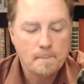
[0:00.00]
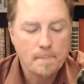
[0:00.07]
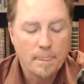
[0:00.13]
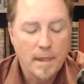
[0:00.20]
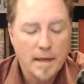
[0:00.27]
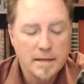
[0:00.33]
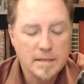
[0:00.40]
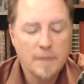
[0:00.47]

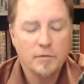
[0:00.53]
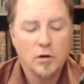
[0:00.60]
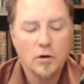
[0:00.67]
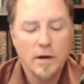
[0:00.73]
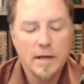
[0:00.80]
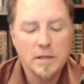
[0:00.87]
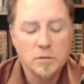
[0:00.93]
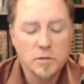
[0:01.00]
Seven
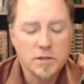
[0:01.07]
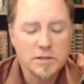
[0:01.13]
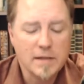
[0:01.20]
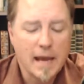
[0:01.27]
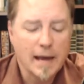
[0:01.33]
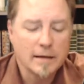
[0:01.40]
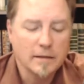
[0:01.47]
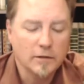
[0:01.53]
crates were
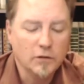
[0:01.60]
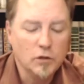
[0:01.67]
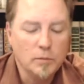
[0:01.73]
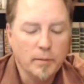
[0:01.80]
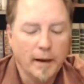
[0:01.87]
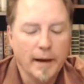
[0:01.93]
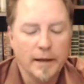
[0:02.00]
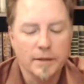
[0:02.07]
stacked in two
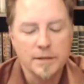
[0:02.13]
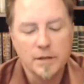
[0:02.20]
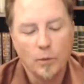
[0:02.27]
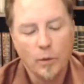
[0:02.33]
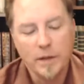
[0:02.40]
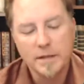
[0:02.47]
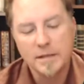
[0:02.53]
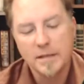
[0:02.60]
piles at
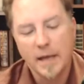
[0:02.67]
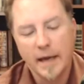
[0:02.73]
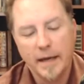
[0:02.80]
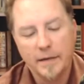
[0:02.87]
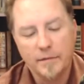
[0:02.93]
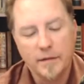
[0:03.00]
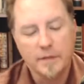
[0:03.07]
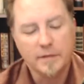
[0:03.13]
one side
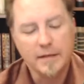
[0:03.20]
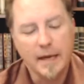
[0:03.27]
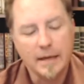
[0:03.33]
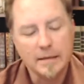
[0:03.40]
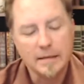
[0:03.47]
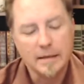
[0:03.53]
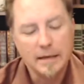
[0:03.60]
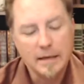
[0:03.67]
of the
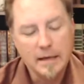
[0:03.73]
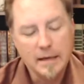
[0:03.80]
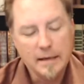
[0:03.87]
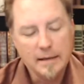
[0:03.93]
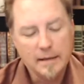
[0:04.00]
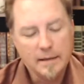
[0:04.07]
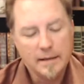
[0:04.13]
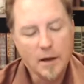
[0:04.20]
tent.
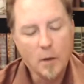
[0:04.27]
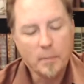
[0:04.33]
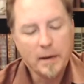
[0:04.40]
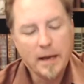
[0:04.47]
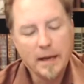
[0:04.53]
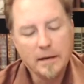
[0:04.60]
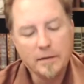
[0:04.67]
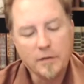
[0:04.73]
The open
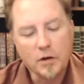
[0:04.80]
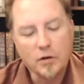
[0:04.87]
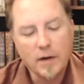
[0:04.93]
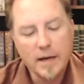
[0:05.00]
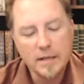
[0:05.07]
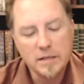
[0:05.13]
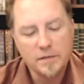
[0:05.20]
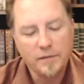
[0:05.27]
end of the
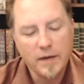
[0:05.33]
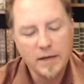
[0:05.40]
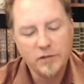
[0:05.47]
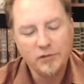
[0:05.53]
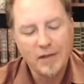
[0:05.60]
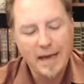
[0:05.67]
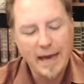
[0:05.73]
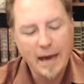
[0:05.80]
crates
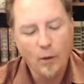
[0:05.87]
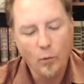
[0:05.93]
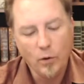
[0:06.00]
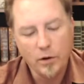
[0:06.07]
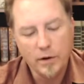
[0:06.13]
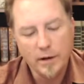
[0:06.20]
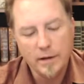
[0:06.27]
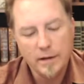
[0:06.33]
faced
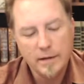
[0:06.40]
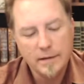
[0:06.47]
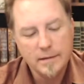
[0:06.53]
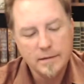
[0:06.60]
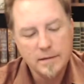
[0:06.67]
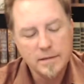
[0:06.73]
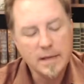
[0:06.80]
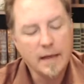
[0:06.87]
outward.
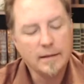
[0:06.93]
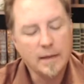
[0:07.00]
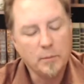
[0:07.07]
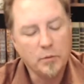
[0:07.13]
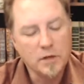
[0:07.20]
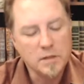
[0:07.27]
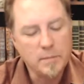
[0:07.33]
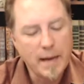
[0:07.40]
Stanley
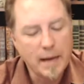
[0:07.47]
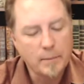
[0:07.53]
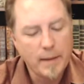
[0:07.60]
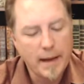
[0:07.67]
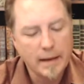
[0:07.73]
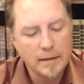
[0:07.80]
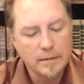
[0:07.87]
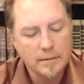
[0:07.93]
put his
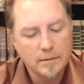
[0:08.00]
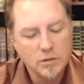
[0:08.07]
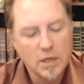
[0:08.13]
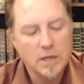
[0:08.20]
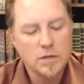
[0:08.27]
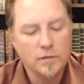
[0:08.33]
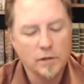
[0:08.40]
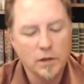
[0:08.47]
backpack,
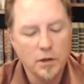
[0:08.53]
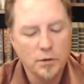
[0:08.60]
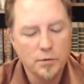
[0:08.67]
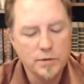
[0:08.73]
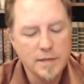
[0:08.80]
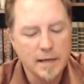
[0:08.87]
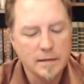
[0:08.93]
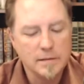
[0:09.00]
change of
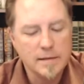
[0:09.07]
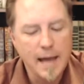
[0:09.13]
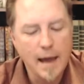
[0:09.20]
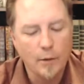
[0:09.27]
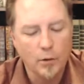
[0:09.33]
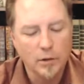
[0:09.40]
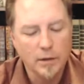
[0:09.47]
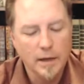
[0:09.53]
clothes, and
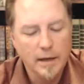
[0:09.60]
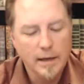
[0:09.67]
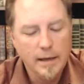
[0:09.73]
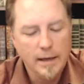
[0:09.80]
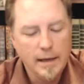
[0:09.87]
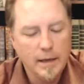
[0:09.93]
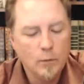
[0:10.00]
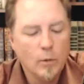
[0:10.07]
towel
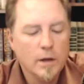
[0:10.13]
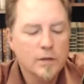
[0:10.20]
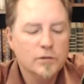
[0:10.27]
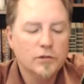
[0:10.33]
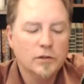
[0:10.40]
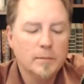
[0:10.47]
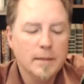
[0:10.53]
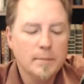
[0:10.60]
in what
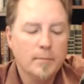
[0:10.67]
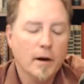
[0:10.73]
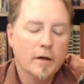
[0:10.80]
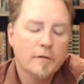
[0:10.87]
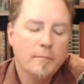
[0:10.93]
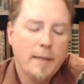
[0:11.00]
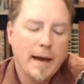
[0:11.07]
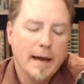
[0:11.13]
used to be
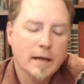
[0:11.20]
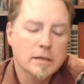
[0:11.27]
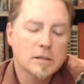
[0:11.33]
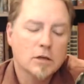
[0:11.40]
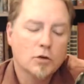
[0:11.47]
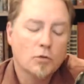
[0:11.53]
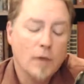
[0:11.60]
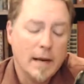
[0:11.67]
Barf Bag's
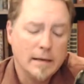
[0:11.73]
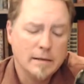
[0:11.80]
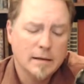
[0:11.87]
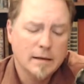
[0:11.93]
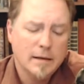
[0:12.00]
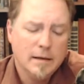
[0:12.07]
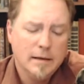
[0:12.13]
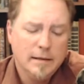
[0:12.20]
crate.
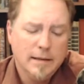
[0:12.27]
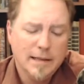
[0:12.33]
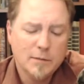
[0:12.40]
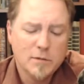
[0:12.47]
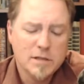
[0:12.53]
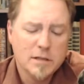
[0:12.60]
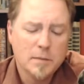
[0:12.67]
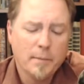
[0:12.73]
It
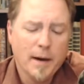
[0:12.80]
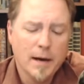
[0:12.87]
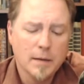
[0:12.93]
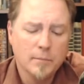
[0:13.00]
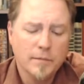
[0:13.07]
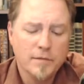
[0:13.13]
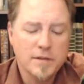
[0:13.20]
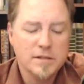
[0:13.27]
was at the
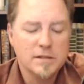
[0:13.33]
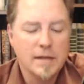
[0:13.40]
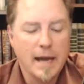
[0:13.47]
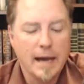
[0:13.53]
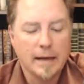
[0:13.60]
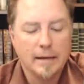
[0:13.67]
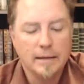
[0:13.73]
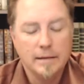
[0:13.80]
bottom of the
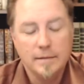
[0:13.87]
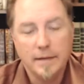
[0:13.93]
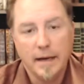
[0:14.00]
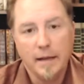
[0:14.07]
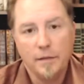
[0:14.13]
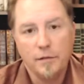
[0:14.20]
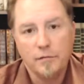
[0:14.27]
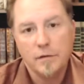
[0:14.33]
stack that
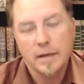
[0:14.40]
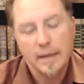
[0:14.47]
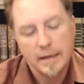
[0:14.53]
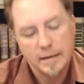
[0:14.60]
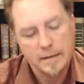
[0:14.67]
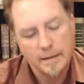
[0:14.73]
had three in it.